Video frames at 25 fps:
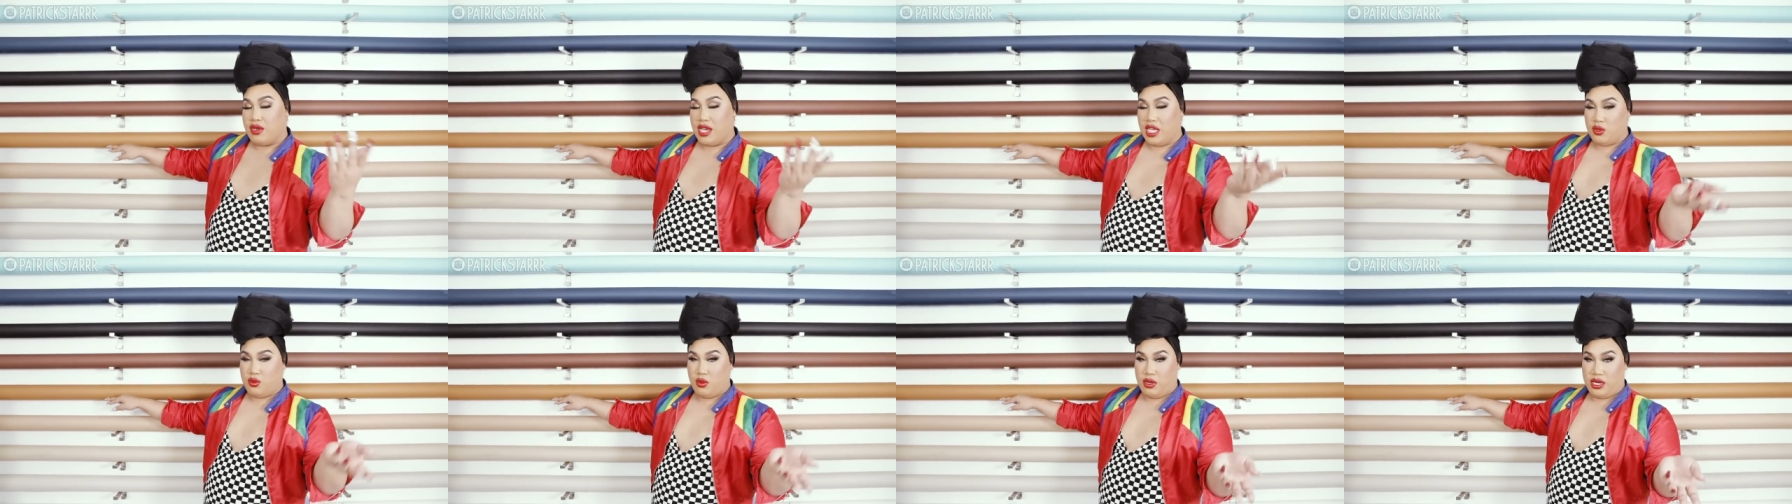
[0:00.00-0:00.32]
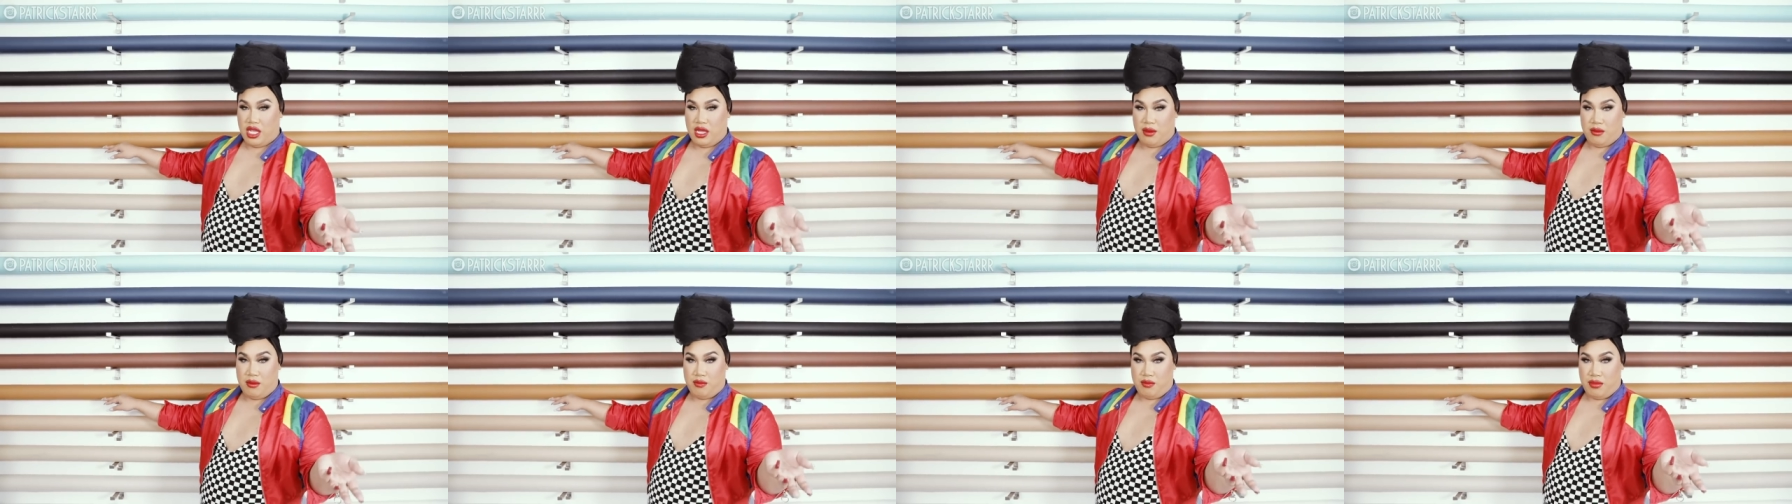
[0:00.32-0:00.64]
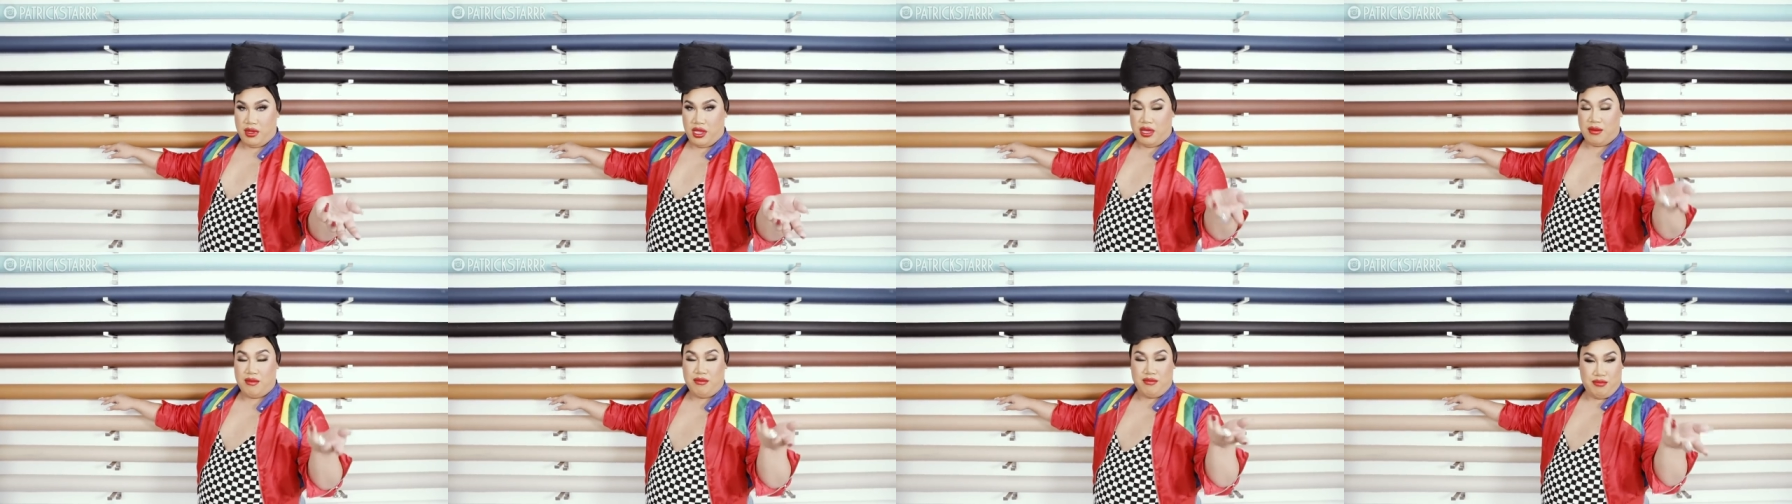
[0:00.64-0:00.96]
guys want
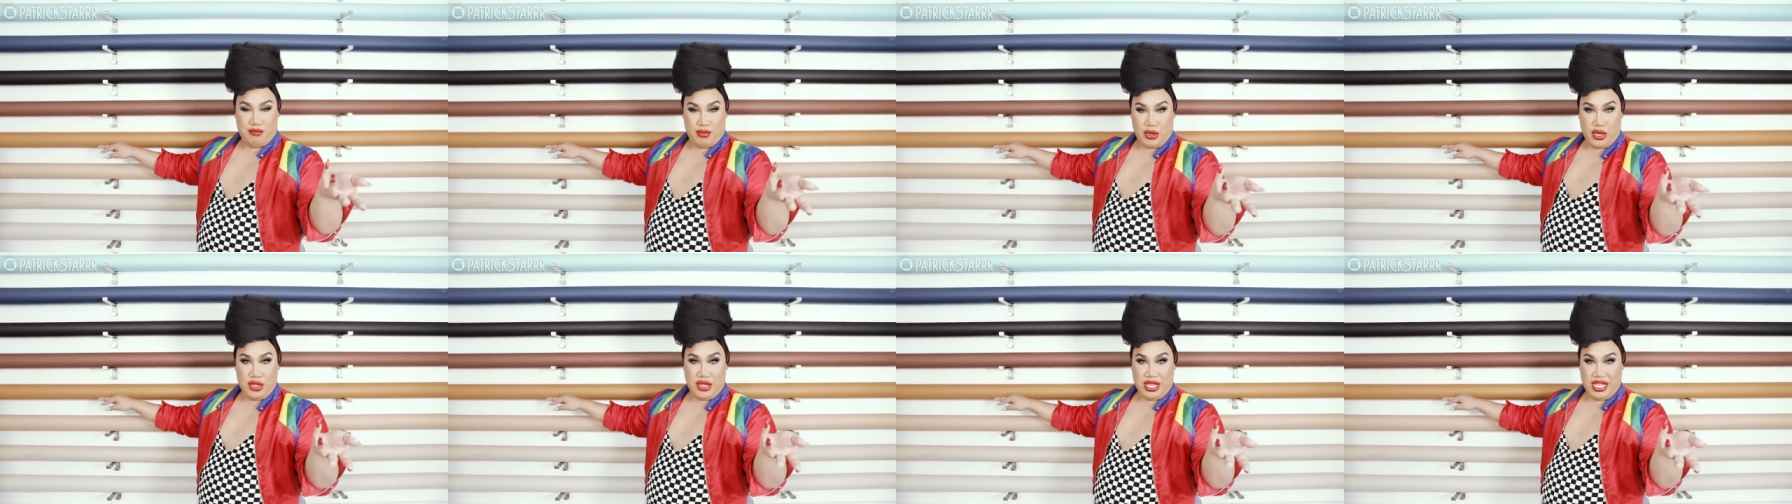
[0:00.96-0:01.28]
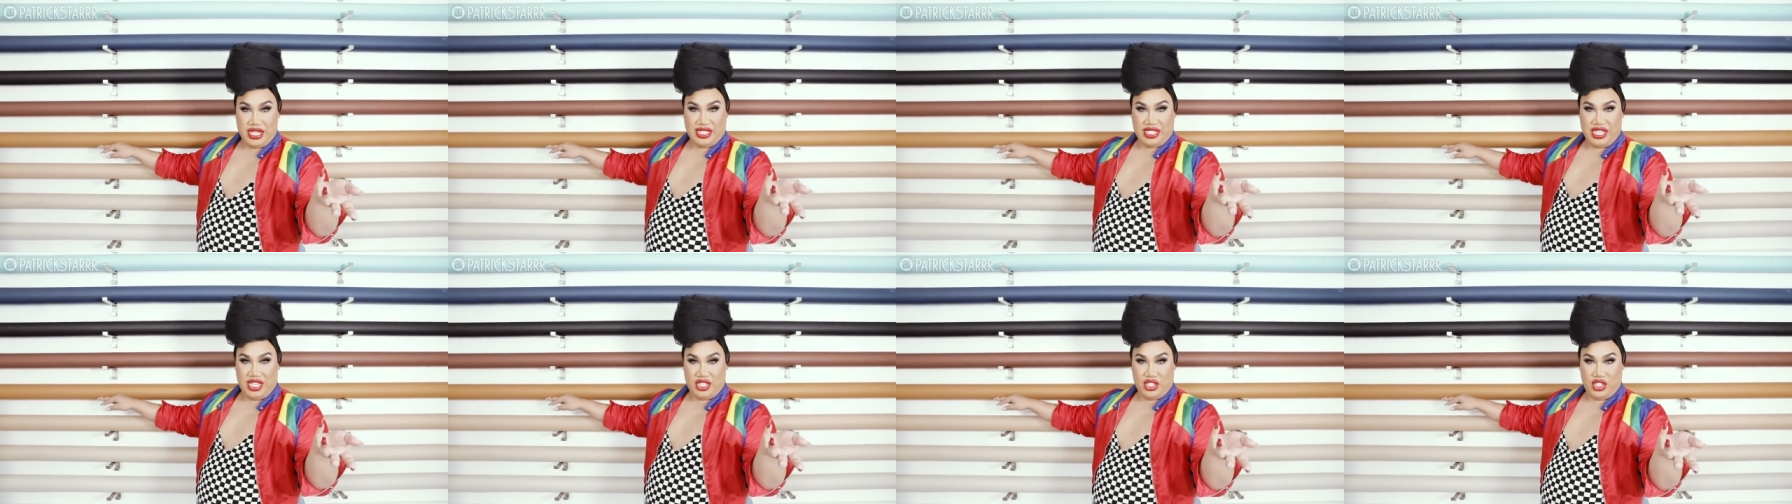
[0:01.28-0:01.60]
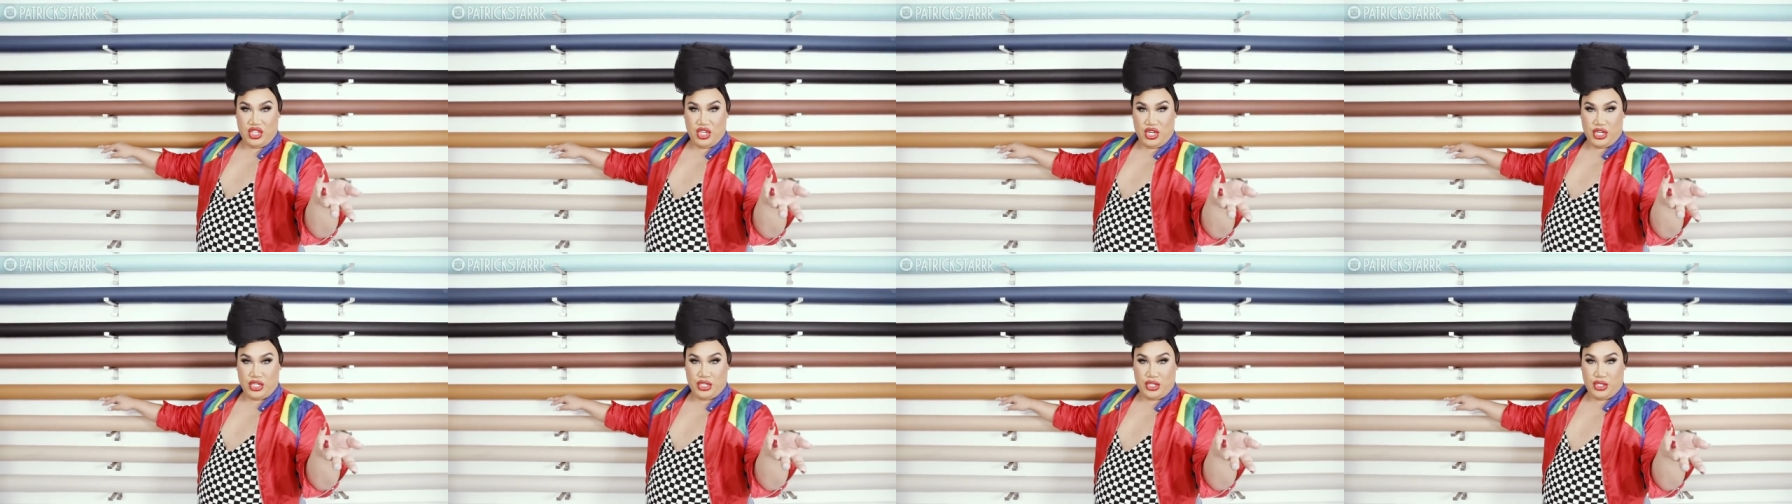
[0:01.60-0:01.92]
to input this
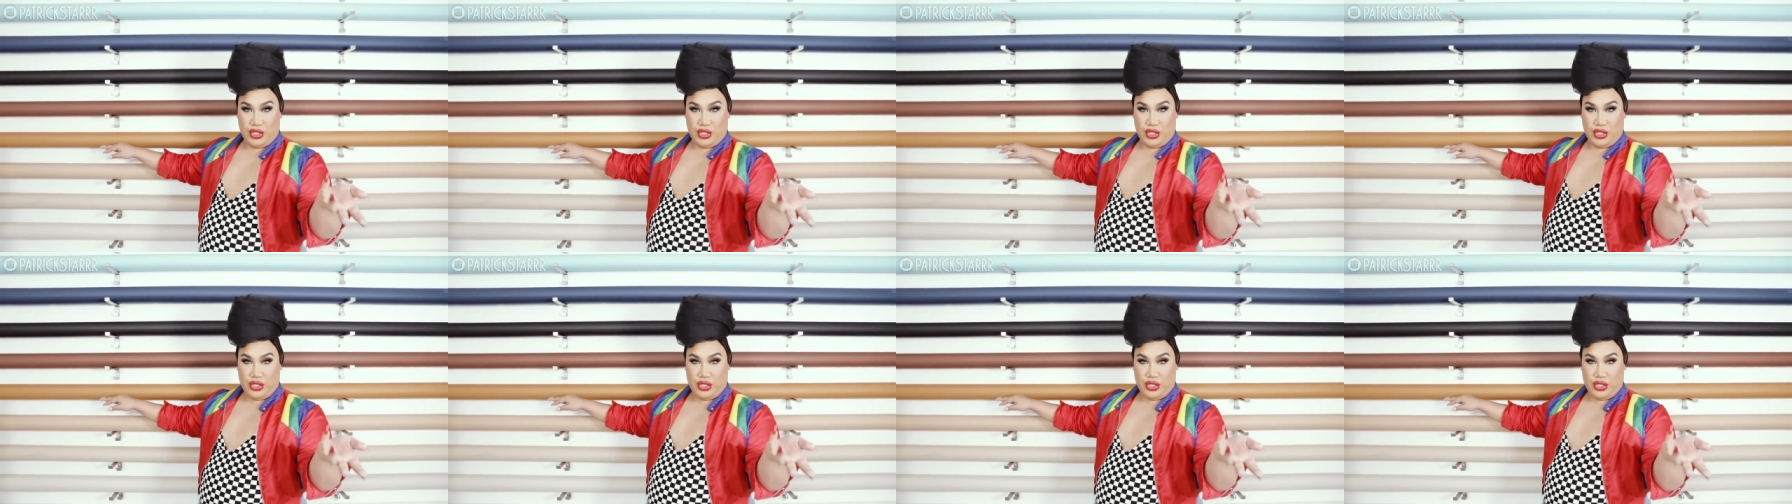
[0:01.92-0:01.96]
into your